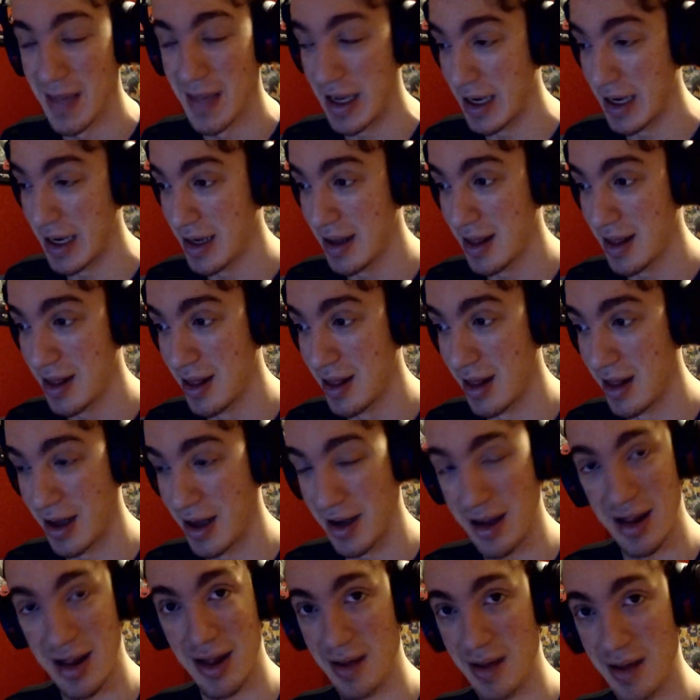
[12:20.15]
It's like,
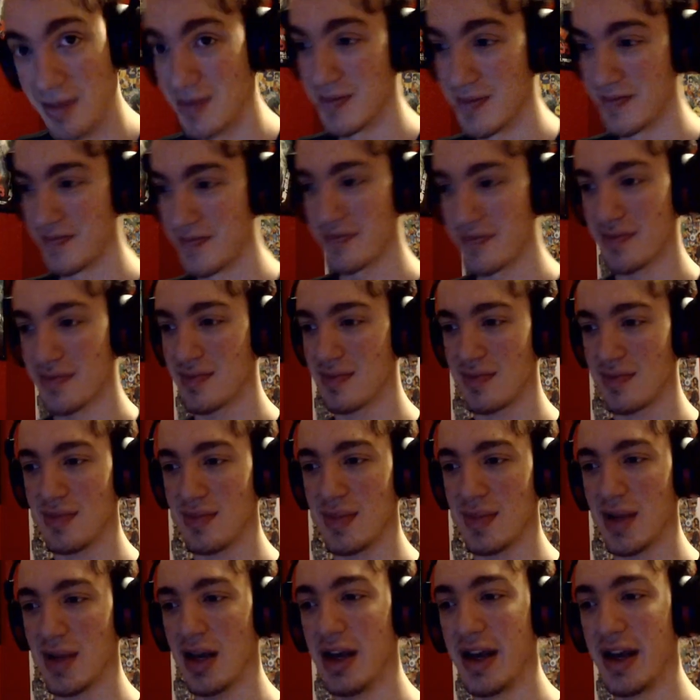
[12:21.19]

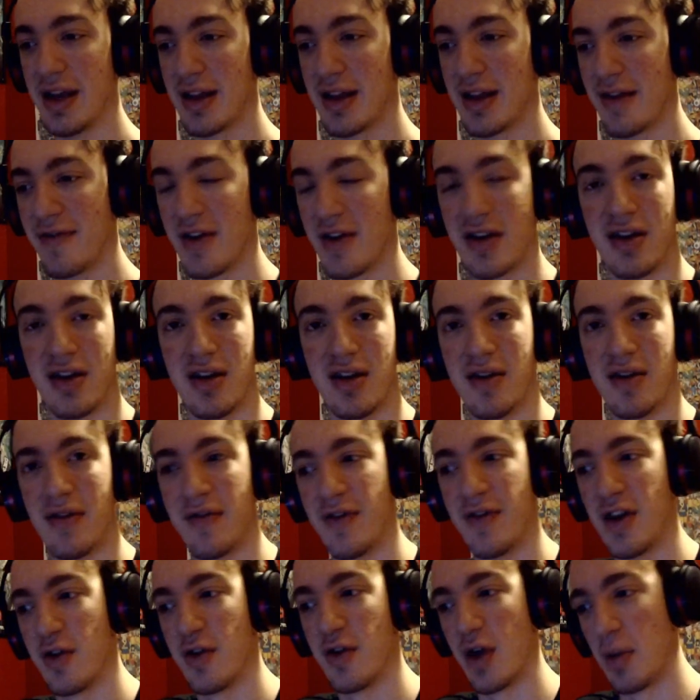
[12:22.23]
it's a fucking
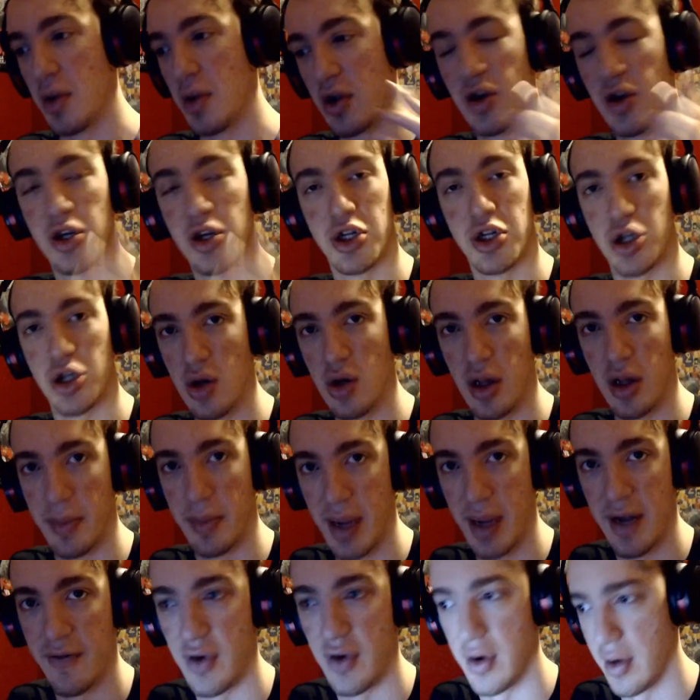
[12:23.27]
video game. You can surely
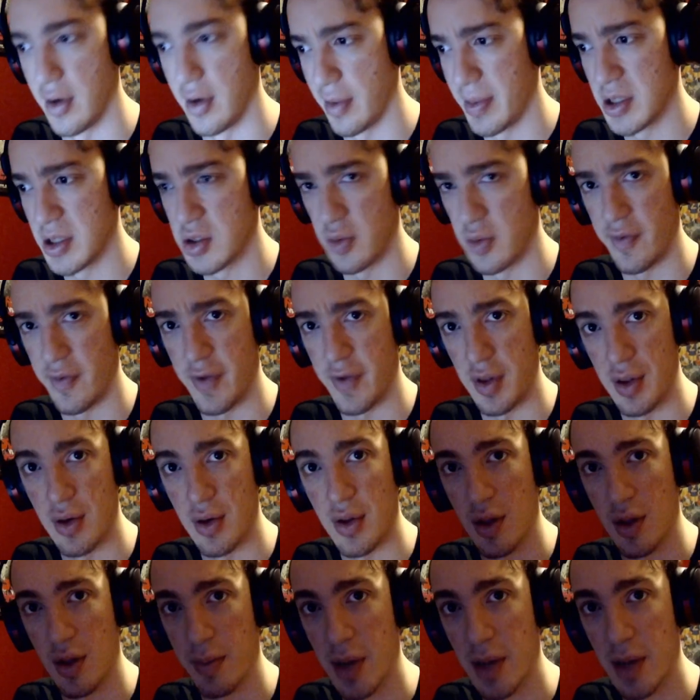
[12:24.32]
pay for it, especially with a
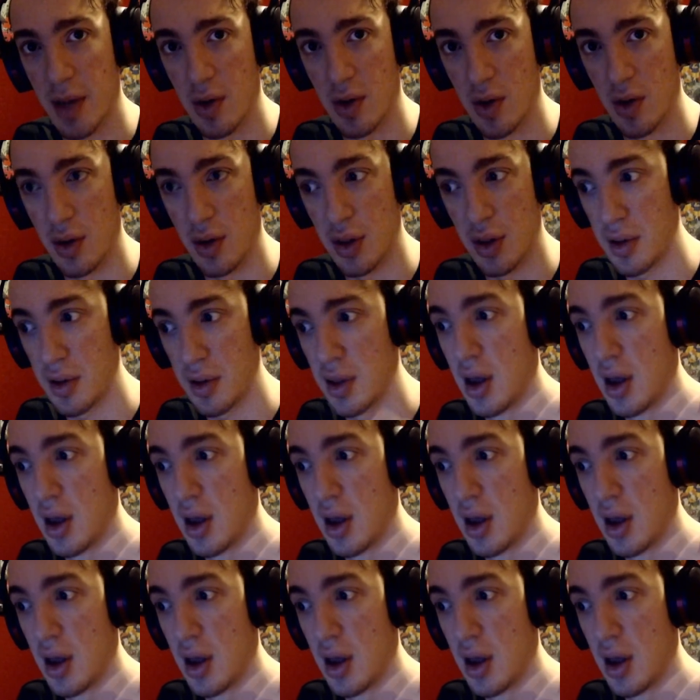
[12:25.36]
series as popular as this.